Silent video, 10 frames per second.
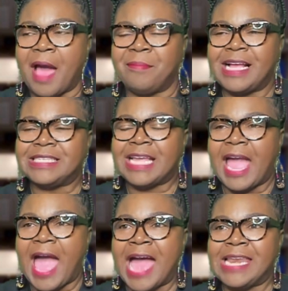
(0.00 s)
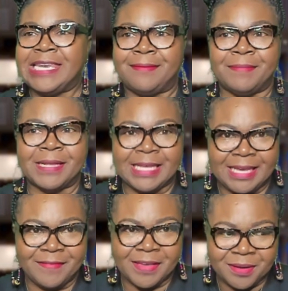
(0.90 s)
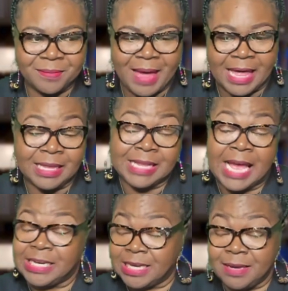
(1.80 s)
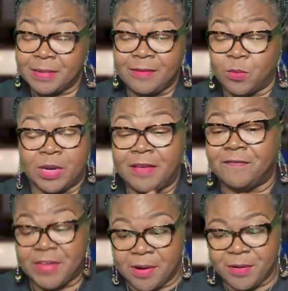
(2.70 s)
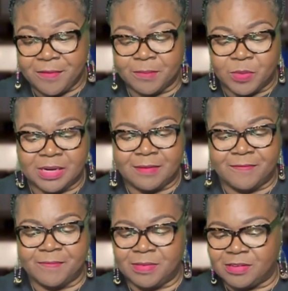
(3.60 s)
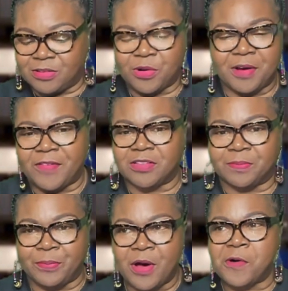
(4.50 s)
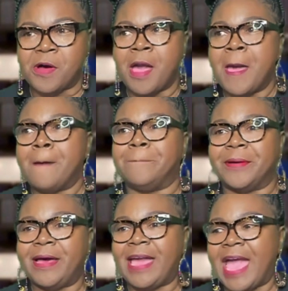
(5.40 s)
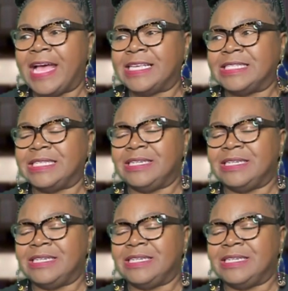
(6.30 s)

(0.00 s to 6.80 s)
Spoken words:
I'm not saying I didn't believe him because I did believe him when the story first broke. But as